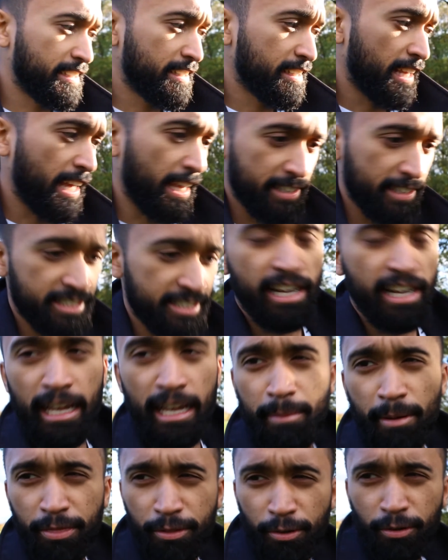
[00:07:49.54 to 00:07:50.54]
at the time
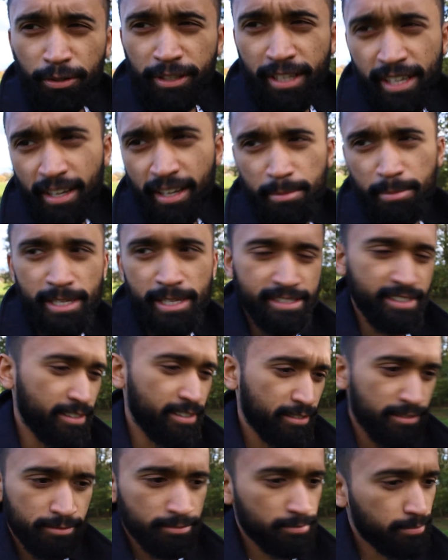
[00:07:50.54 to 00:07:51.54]
I thought, yeah, amazing.
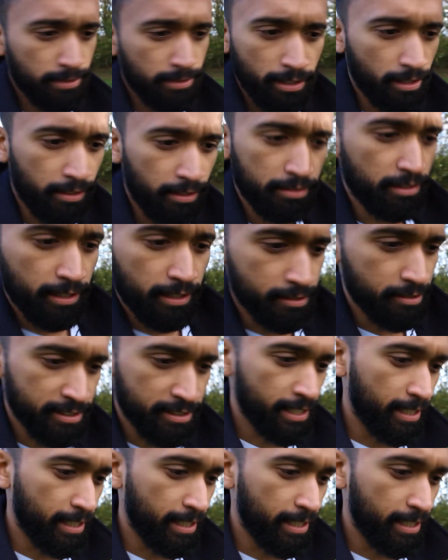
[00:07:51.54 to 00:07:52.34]
I'd like to stay